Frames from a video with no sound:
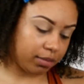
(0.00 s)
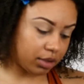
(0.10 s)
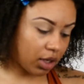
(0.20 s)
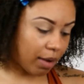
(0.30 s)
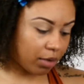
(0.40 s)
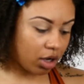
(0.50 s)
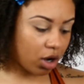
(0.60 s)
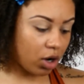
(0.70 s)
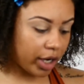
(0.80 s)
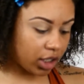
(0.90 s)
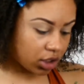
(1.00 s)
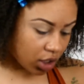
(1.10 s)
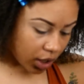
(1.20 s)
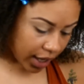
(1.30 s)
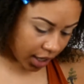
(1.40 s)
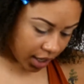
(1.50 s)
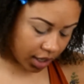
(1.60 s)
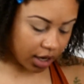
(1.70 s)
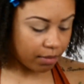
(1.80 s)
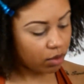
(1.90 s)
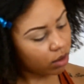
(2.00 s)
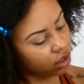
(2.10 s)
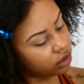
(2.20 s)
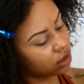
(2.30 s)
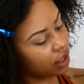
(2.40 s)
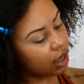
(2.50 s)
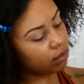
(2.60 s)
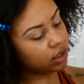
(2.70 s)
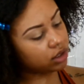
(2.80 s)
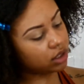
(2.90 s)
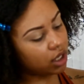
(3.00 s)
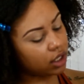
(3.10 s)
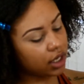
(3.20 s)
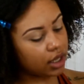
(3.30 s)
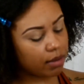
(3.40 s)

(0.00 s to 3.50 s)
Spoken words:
So I'm going to go ahead and I'm going to start out with this color in the